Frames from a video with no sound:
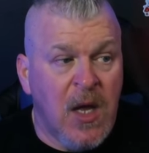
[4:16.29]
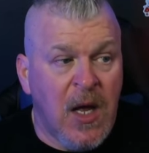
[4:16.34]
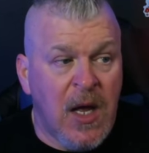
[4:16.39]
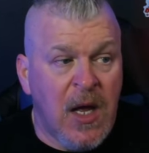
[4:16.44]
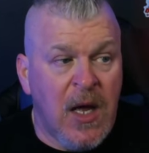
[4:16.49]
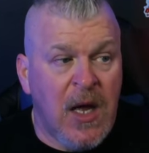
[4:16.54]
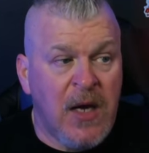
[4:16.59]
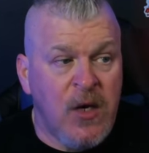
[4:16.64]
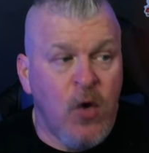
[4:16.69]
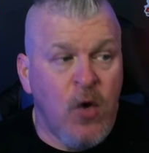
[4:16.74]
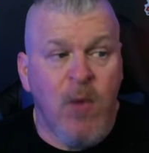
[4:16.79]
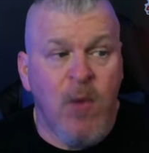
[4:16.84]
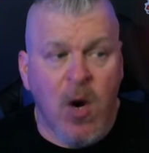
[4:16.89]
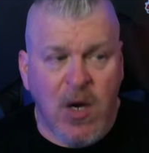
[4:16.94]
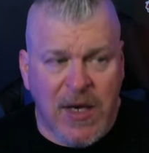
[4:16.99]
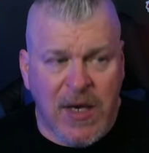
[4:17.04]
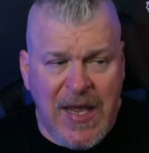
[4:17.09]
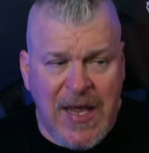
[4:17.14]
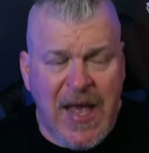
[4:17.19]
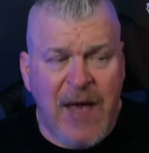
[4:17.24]
Uh, no
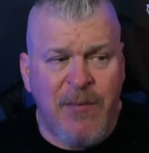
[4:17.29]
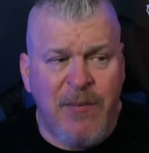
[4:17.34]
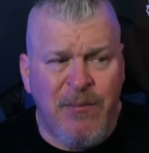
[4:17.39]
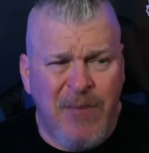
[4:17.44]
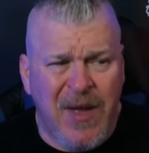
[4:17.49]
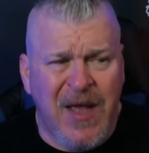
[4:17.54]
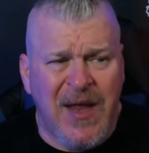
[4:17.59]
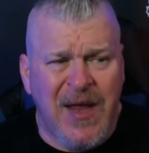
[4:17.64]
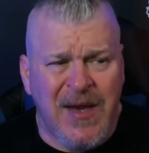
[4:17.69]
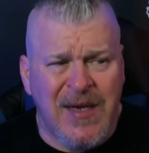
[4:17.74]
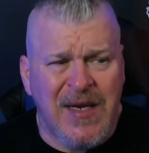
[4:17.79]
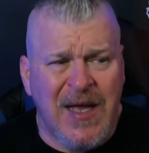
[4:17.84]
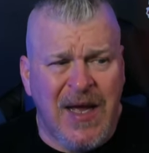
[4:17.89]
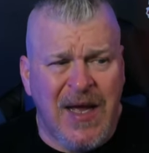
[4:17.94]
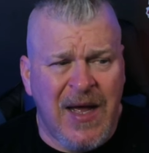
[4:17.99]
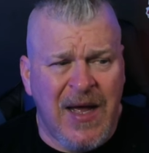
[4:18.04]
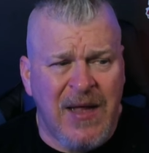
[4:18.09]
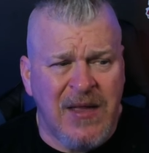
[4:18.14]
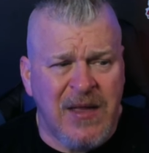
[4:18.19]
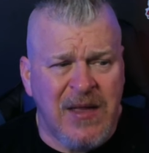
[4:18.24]
market cap, but
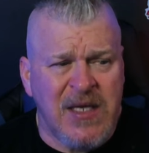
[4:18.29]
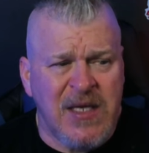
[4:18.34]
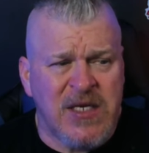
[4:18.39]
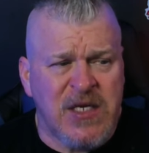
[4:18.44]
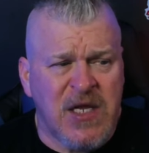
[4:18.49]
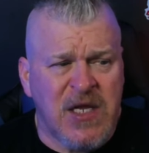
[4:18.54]
uh, let's.